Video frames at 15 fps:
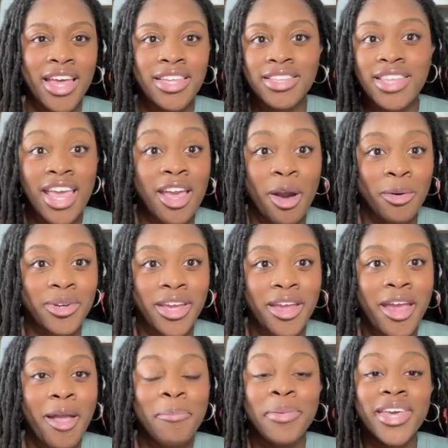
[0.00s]
They own it
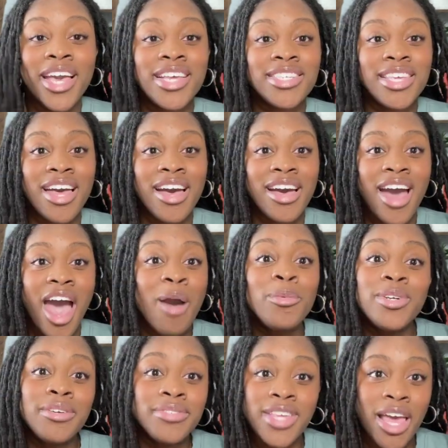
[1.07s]
because I
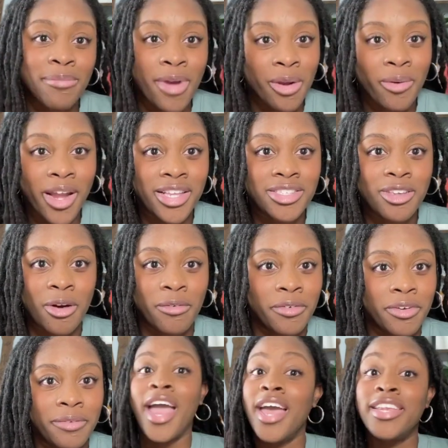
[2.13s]
would have signed my rights
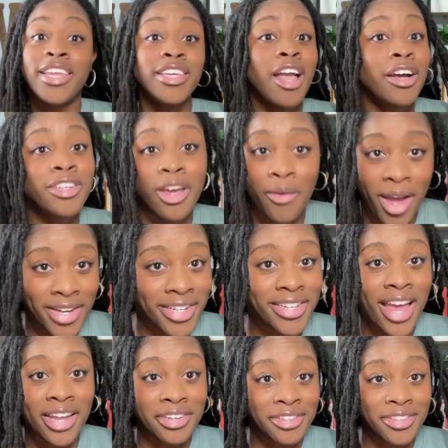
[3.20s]
over. Now, y'all know I did not do